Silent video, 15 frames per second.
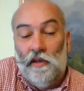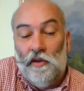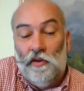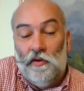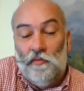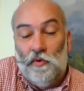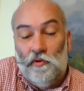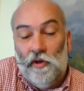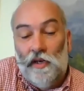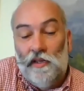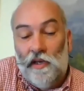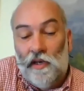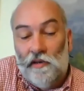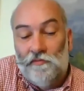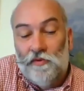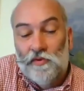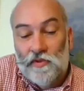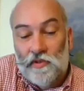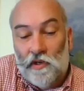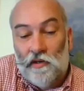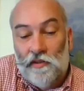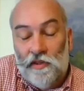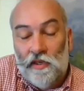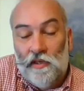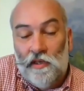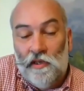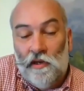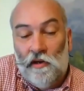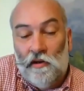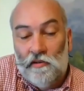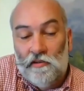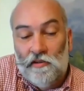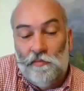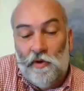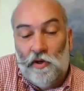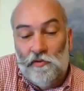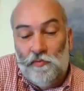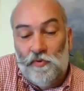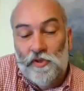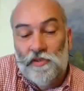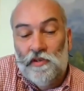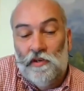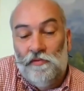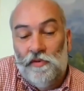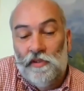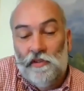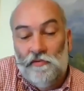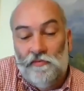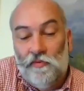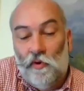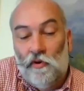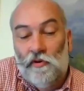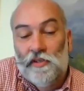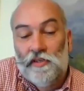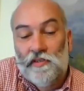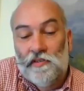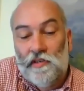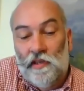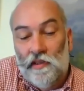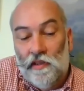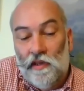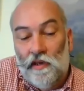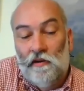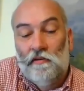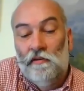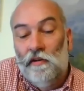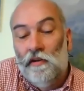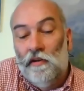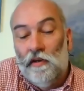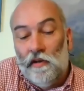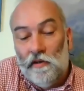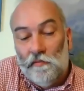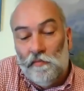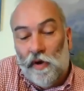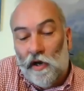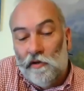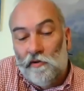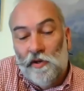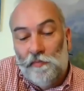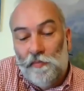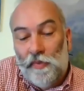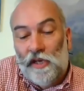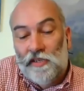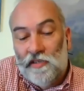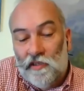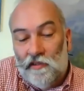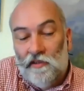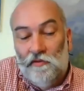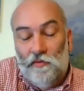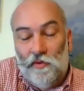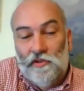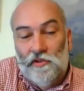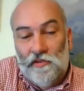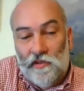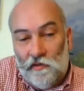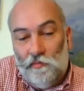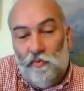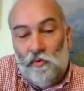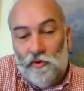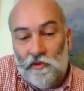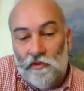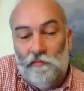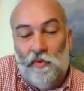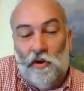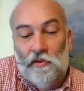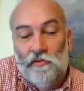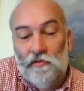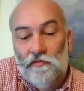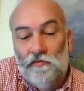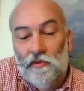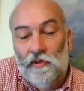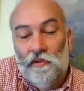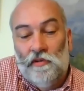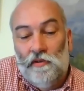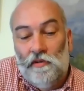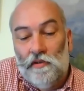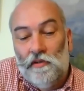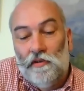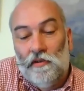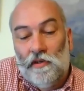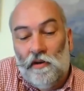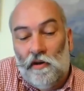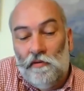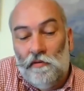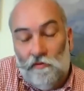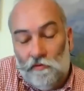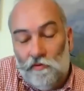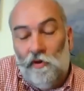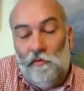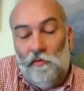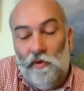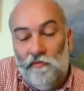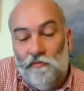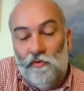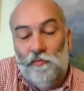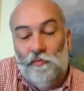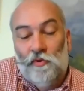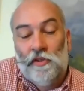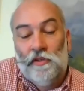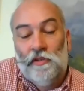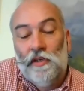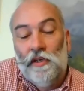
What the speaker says: we really have to start thinking hard about preserving the forests and their biocapacity, which is an important part of the global footprint,